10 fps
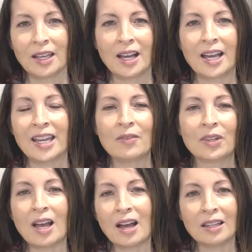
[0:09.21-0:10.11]
I have
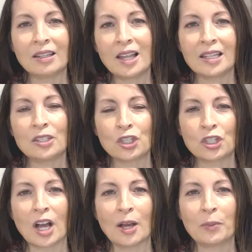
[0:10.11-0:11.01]
an online
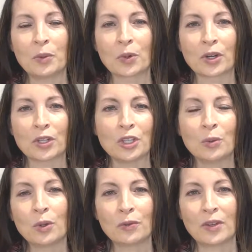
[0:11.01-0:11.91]
shop where you
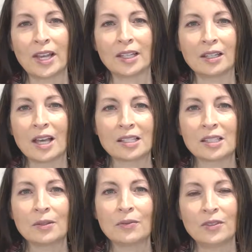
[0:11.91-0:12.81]
will find
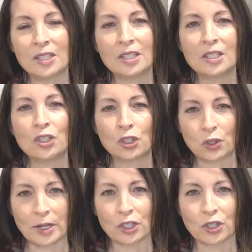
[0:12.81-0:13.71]
lots of vintage
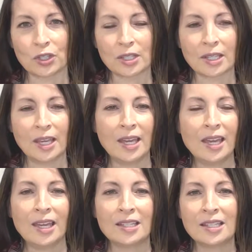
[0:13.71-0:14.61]
treasures.
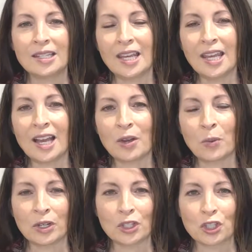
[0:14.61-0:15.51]
And today I
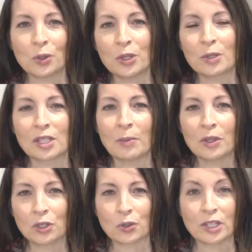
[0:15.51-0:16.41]
want to show you some of
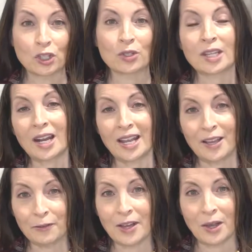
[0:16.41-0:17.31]
the treasures that I
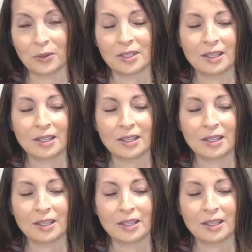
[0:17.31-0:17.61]
have found.